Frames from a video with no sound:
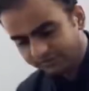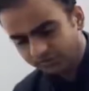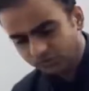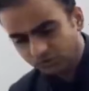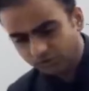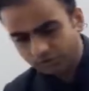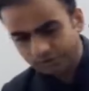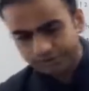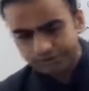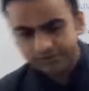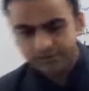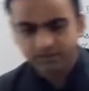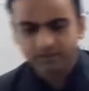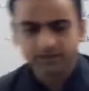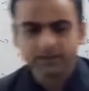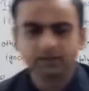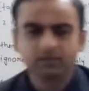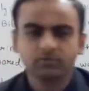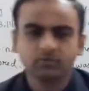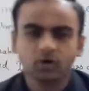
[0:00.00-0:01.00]
though
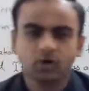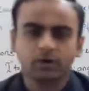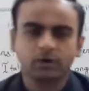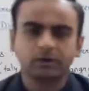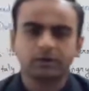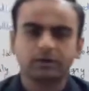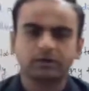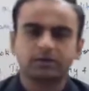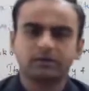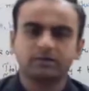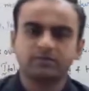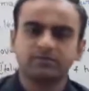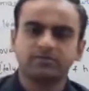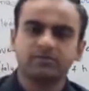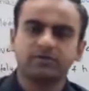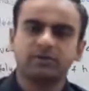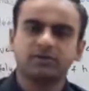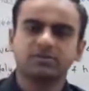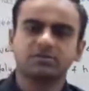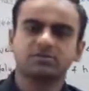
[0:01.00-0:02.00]
Italy won the
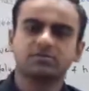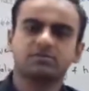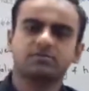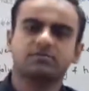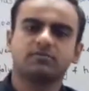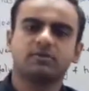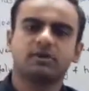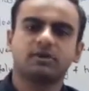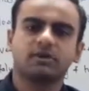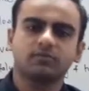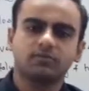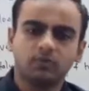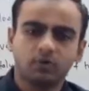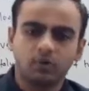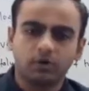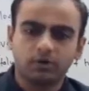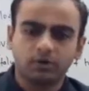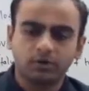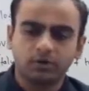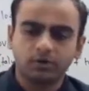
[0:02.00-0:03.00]
First World
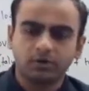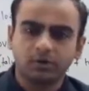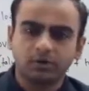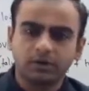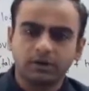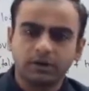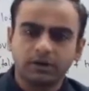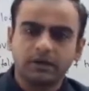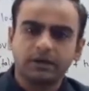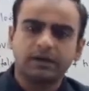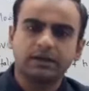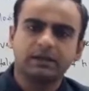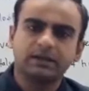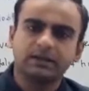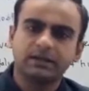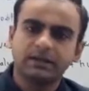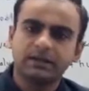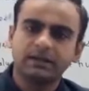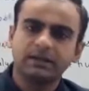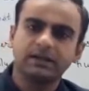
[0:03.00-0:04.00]
War,
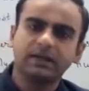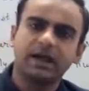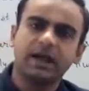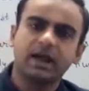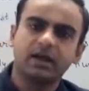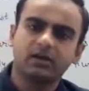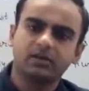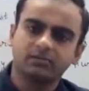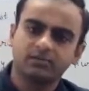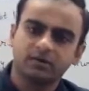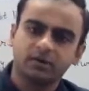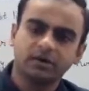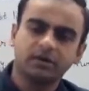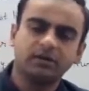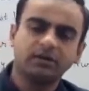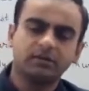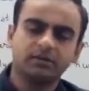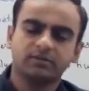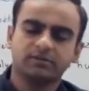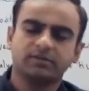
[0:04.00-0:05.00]
Italy had
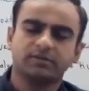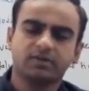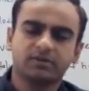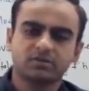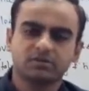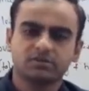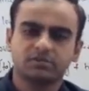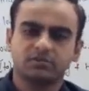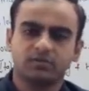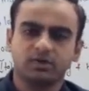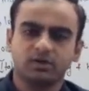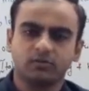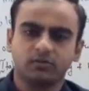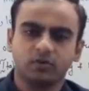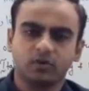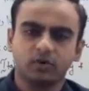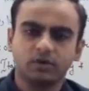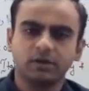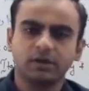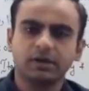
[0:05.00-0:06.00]
won the First World
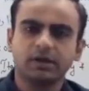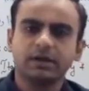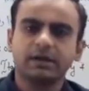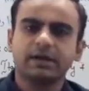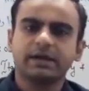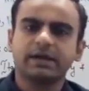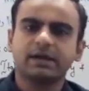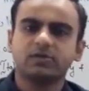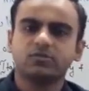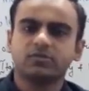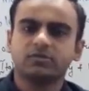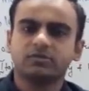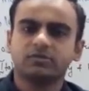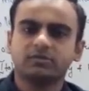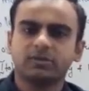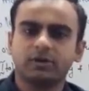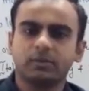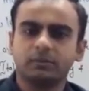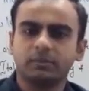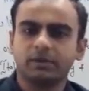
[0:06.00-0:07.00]
War, it was
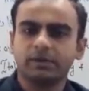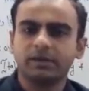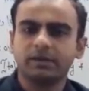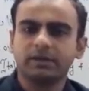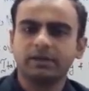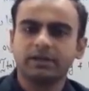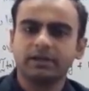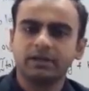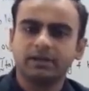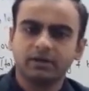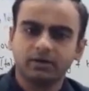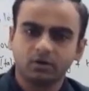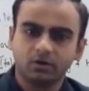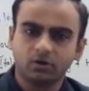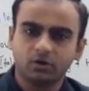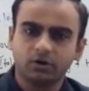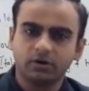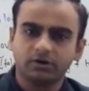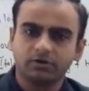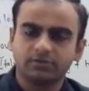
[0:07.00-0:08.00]
completely
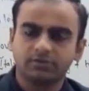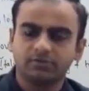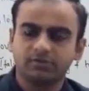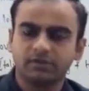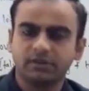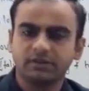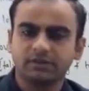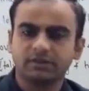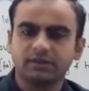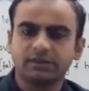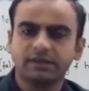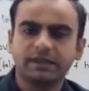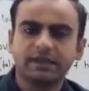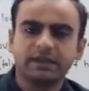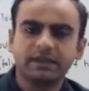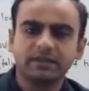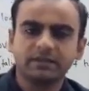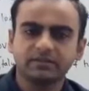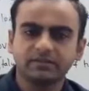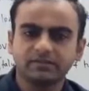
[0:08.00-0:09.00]
ignored when the
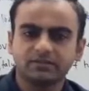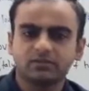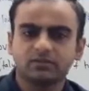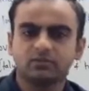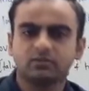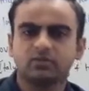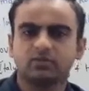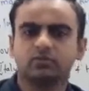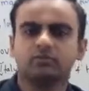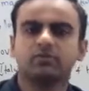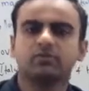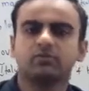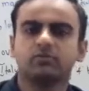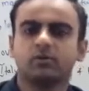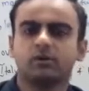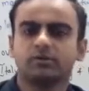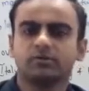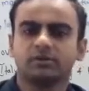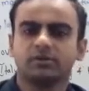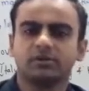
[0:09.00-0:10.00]
gains of the
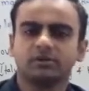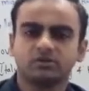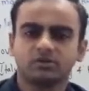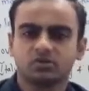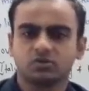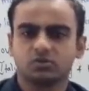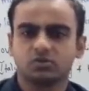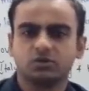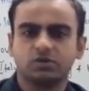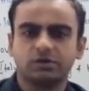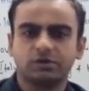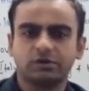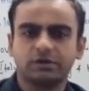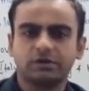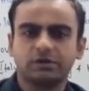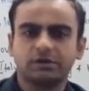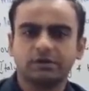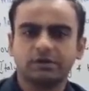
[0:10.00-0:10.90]
war were distributed.